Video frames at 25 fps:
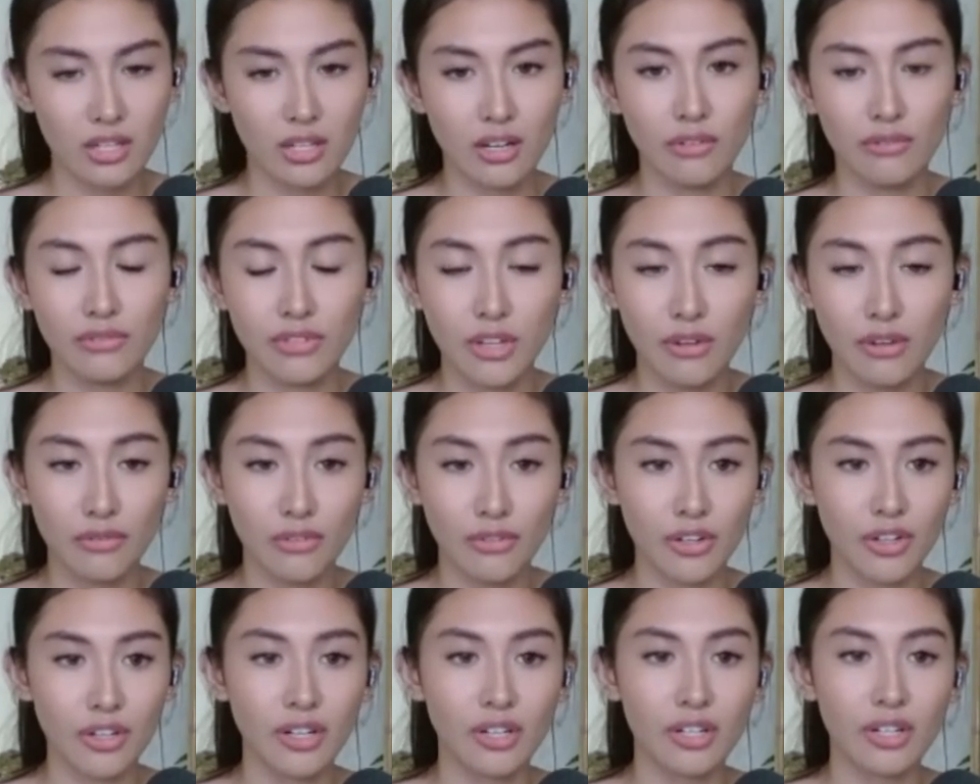love niya
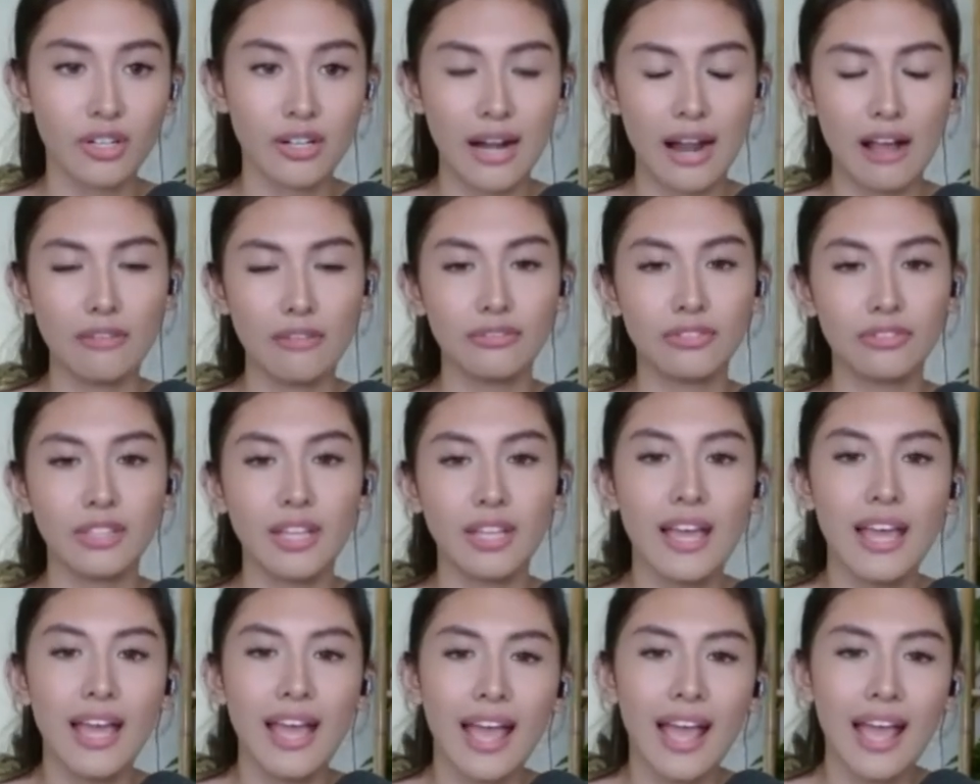for her craft,
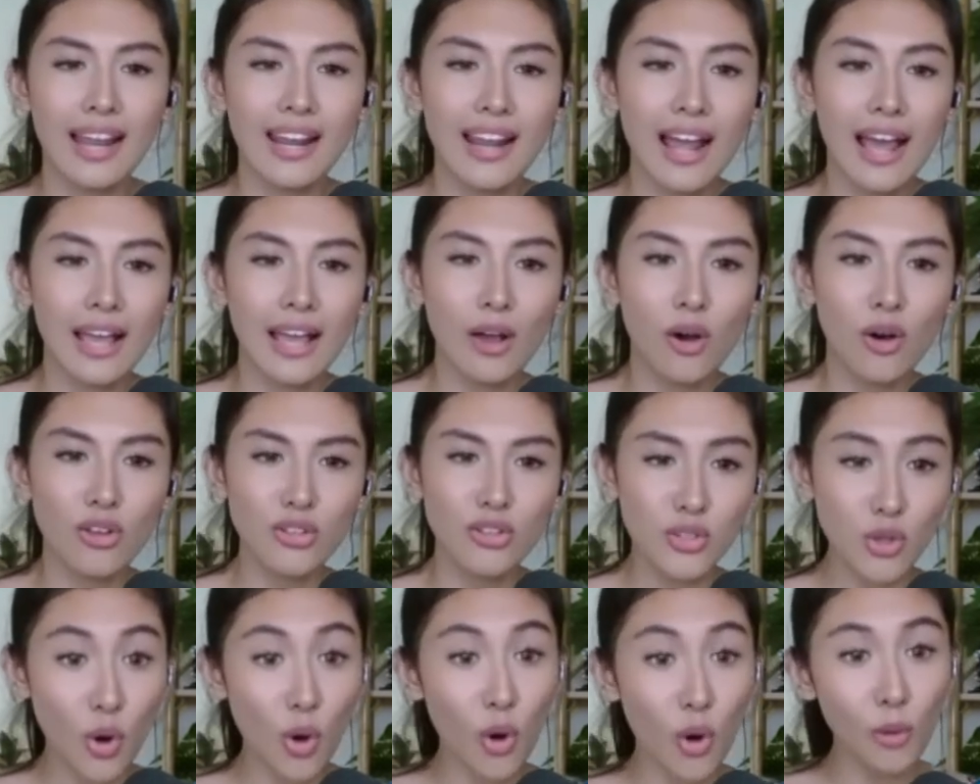and I
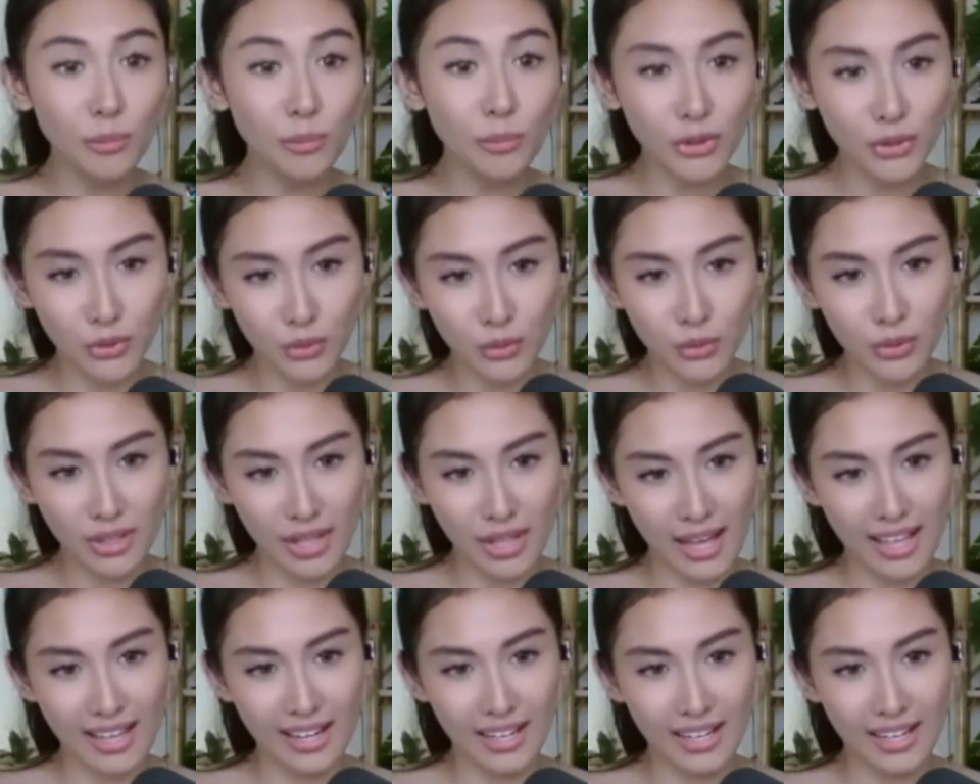also hope to do that